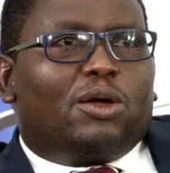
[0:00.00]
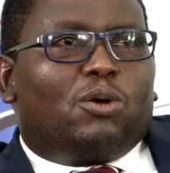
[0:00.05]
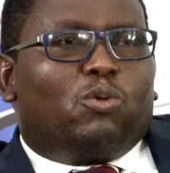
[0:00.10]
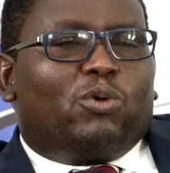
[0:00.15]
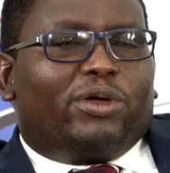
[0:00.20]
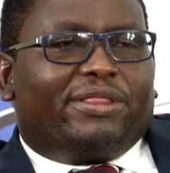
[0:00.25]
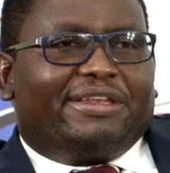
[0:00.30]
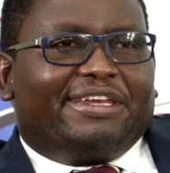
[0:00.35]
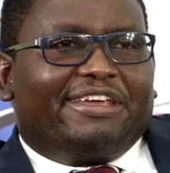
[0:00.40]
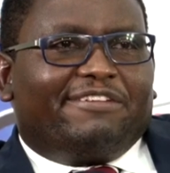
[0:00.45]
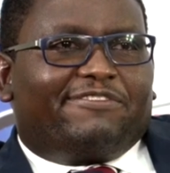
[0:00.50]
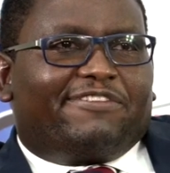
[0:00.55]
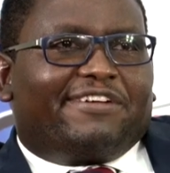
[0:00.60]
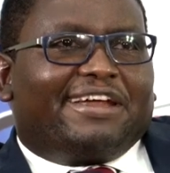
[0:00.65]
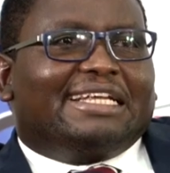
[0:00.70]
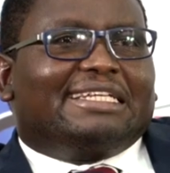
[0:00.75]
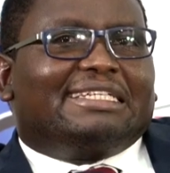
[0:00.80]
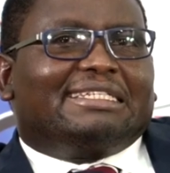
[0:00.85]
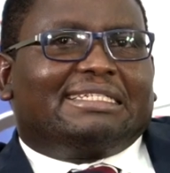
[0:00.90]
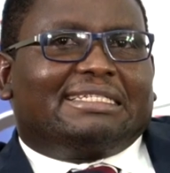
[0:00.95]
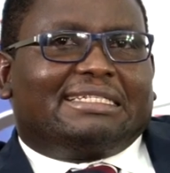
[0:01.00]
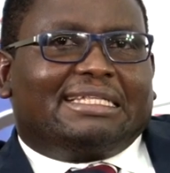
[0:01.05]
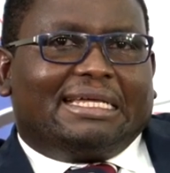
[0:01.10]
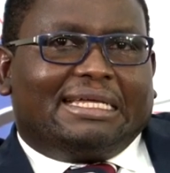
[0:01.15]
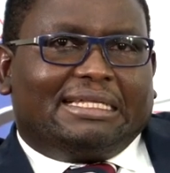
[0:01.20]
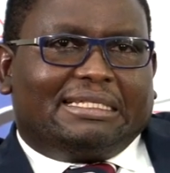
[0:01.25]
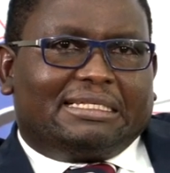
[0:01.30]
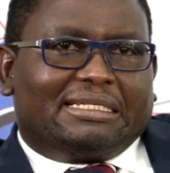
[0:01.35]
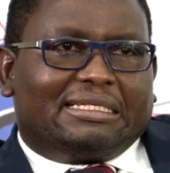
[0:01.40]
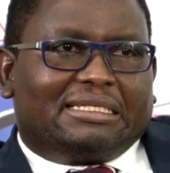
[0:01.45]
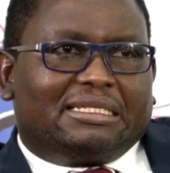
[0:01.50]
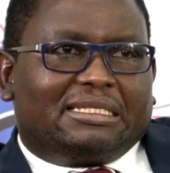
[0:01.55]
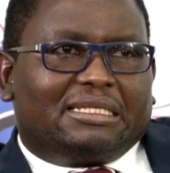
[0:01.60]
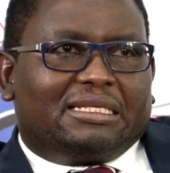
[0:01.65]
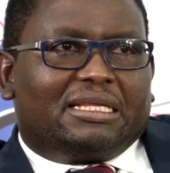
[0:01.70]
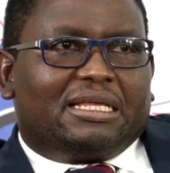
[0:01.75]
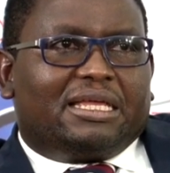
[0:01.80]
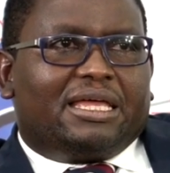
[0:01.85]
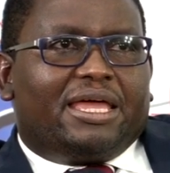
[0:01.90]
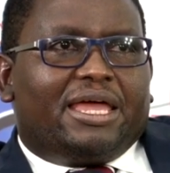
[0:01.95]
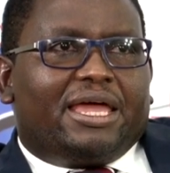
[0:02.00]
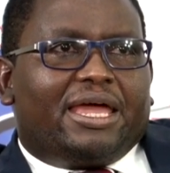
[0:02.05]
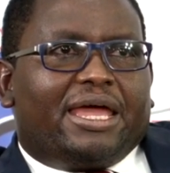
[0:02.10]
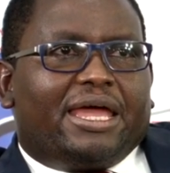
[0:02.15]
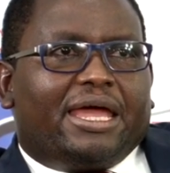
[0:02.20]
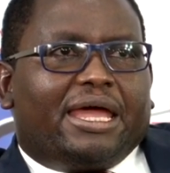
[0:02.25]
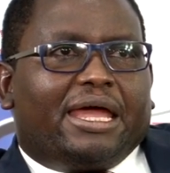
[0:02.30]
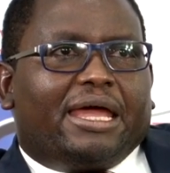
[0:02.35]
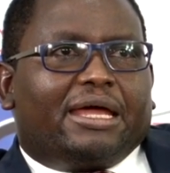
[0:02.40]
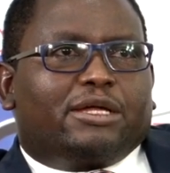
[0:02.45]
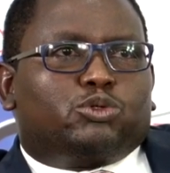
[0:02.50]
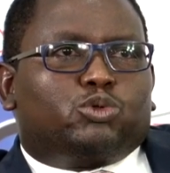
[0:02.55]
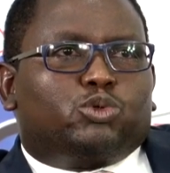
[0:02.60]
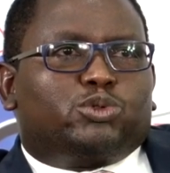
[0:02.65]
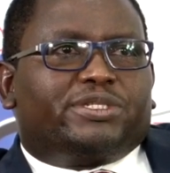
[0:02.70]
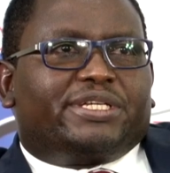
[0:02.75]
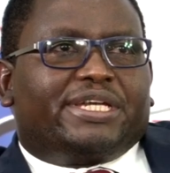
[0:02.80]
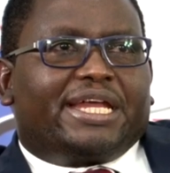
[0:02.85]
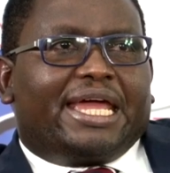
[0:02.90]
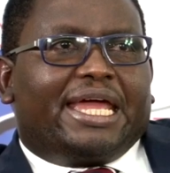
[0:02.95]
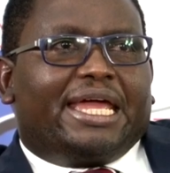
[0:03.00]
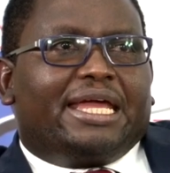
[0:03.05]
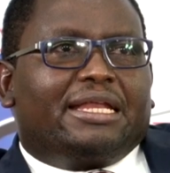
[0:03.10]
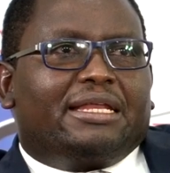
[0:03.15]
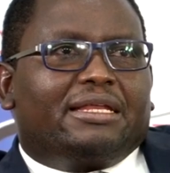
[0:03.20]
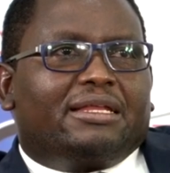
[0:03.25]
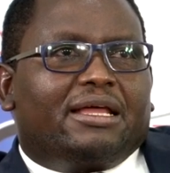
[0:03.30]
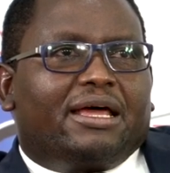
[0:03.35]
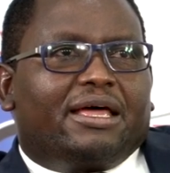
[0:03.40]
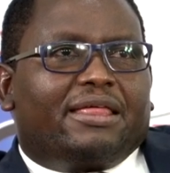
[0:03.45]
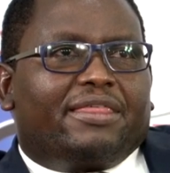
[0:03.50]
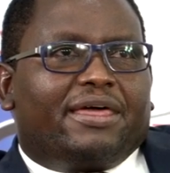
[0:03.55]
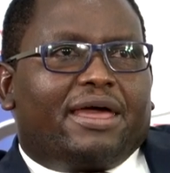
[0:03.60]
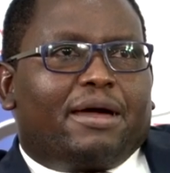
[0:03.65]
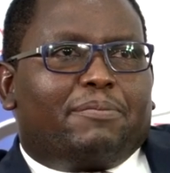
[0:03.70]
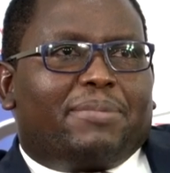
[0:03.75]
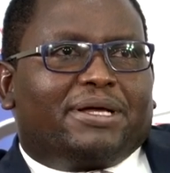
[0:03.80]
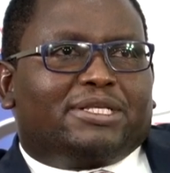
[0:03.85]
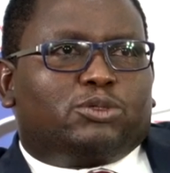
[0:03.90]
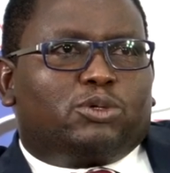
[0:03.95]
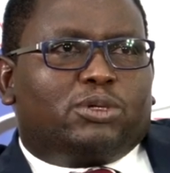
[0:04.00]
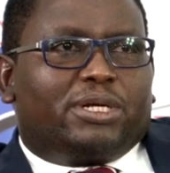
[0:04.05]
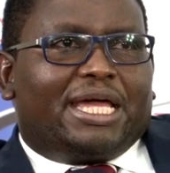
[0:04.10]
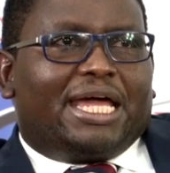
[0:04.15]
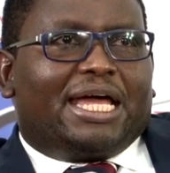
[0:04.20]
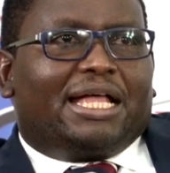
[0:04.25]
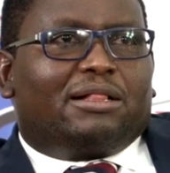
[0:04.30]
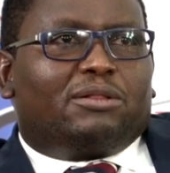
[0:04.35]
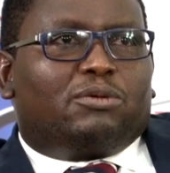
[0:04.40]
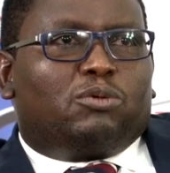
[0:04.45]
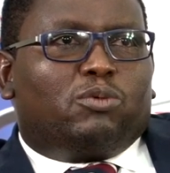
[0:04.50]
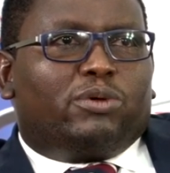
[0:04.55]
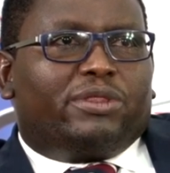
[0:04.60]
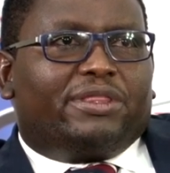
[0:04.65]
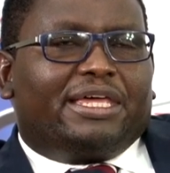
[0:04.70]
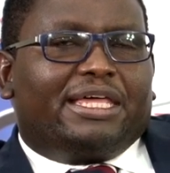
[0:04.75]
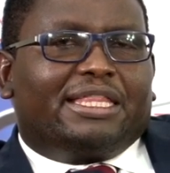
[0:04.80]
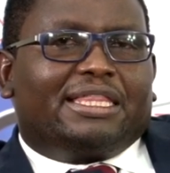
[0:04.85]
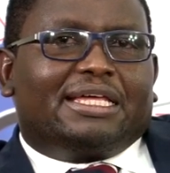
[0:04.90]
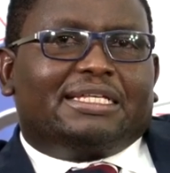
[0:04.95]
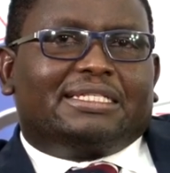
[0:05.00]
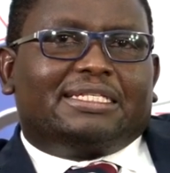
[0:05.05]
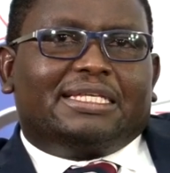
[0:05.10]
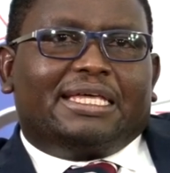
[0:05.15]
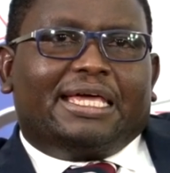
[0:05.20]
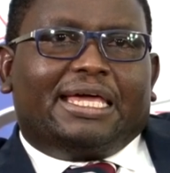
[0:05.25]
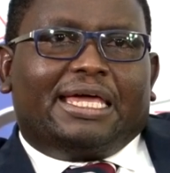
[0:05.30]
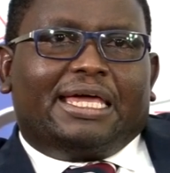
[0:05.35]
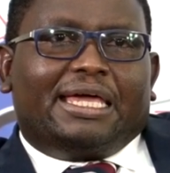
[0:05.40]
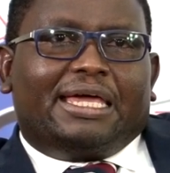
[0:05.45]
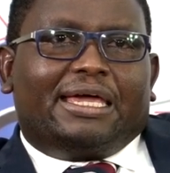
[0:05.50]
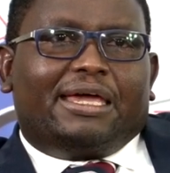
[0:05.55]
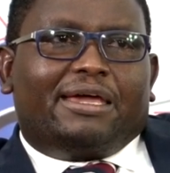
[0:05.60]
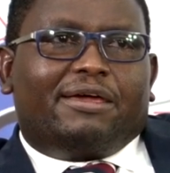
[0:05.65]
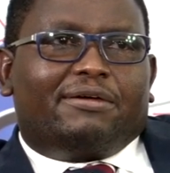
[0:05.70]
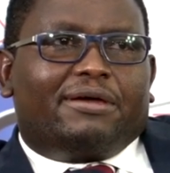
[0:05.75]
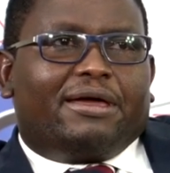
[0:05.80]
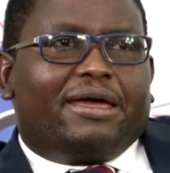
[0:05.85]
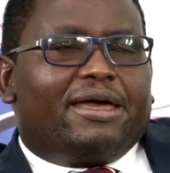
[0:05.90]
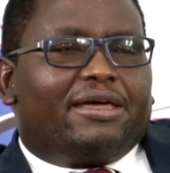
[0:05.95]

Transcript: with different states to train their personnel within the CAA,